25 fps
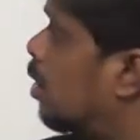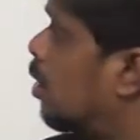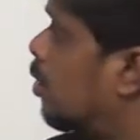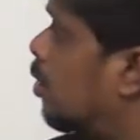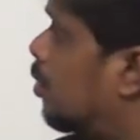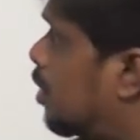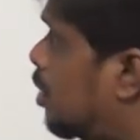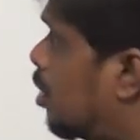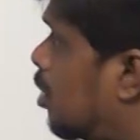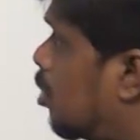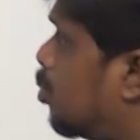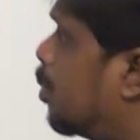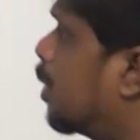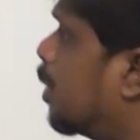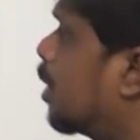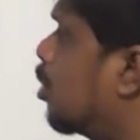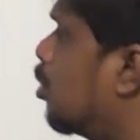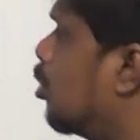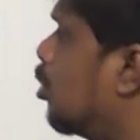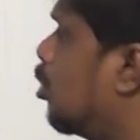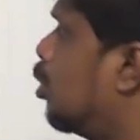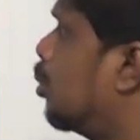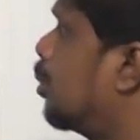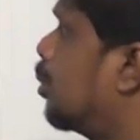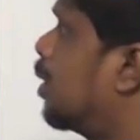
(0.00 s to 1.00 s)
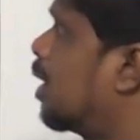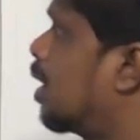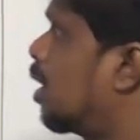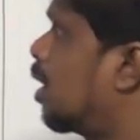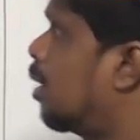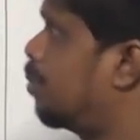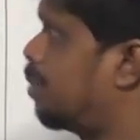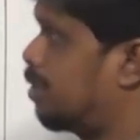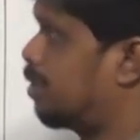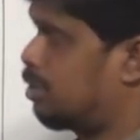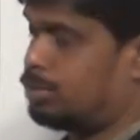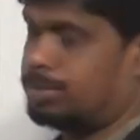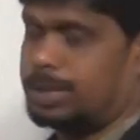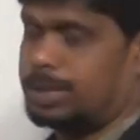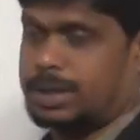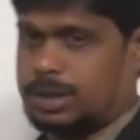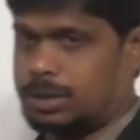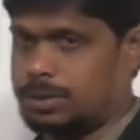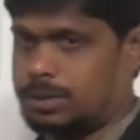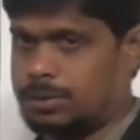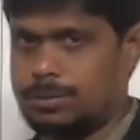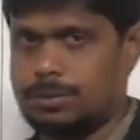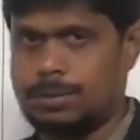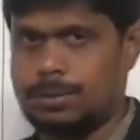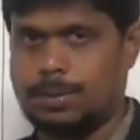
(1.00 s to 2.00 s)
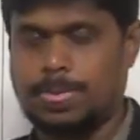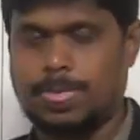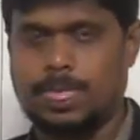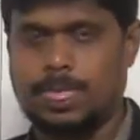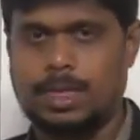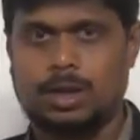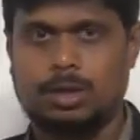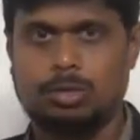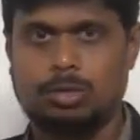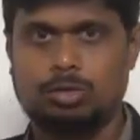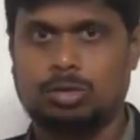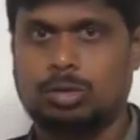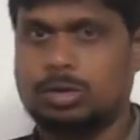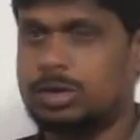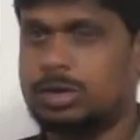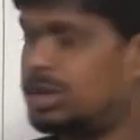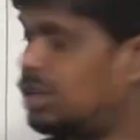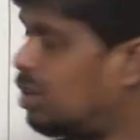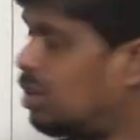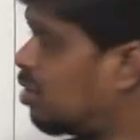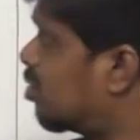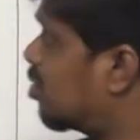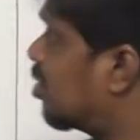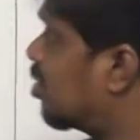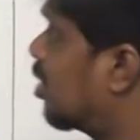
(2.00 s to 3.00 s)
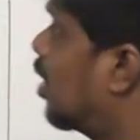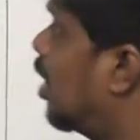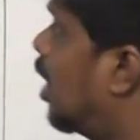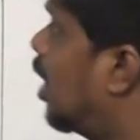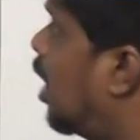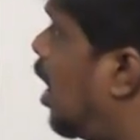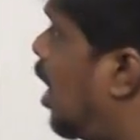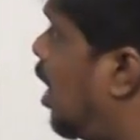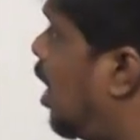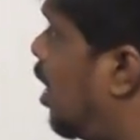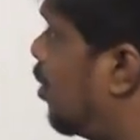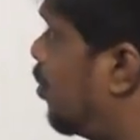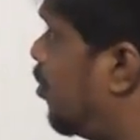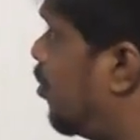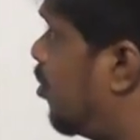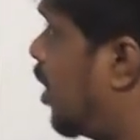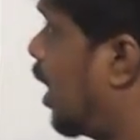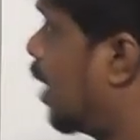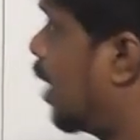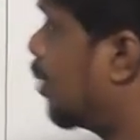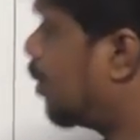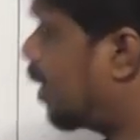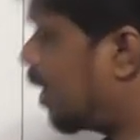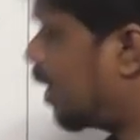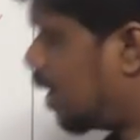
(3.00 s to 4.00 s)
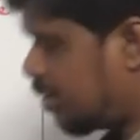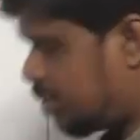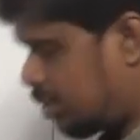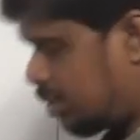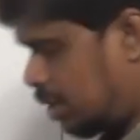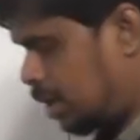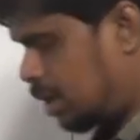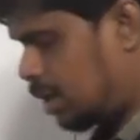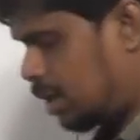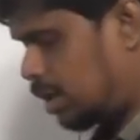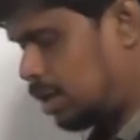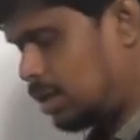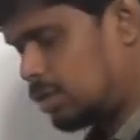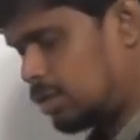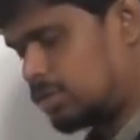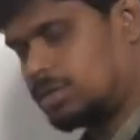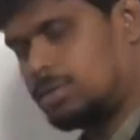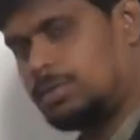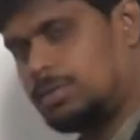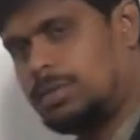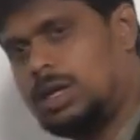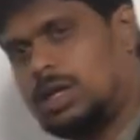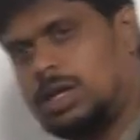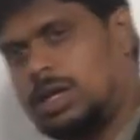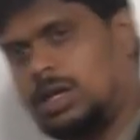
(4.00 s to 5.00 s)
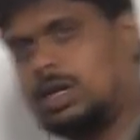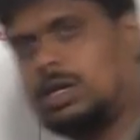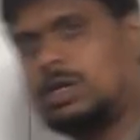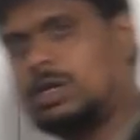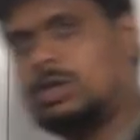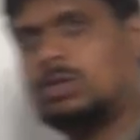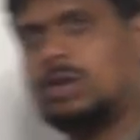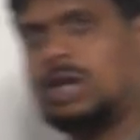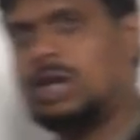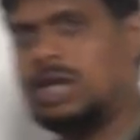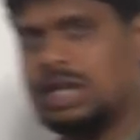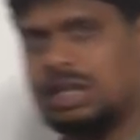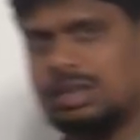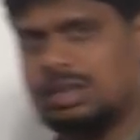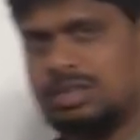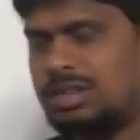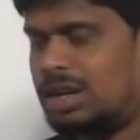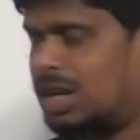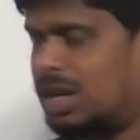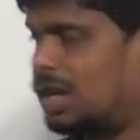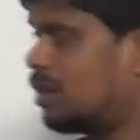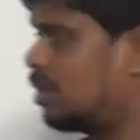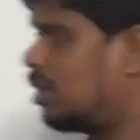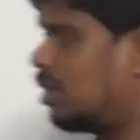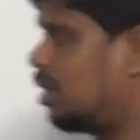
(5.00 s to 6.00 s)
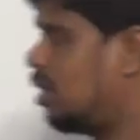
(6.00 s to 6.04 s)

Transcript: with respect to numerical perspective. So this fragmentation and reassembly, to understand